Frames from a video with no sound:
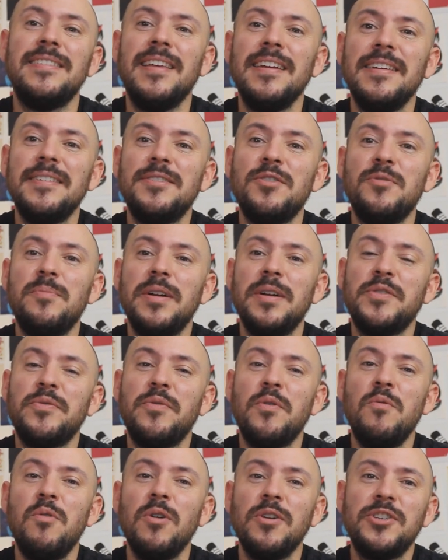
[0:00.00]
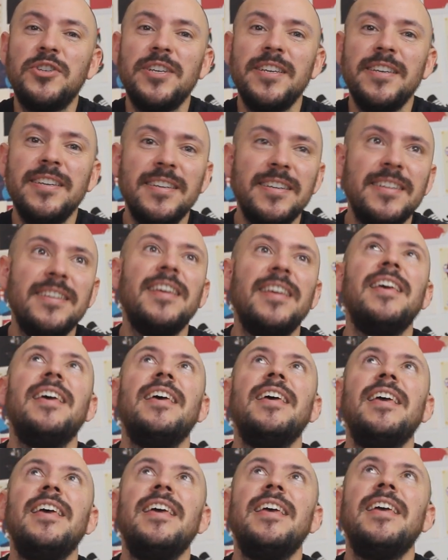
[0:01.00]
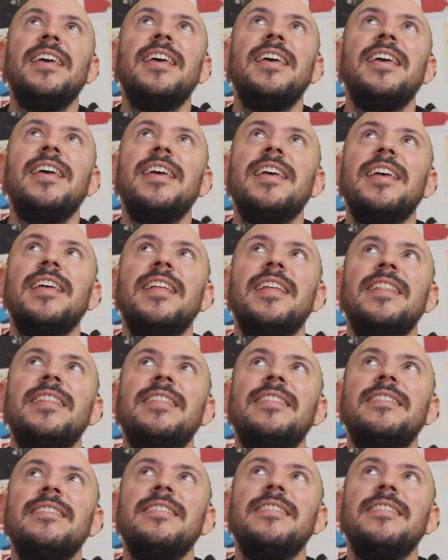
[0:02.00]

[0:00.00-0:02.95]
Thanks so much for watching and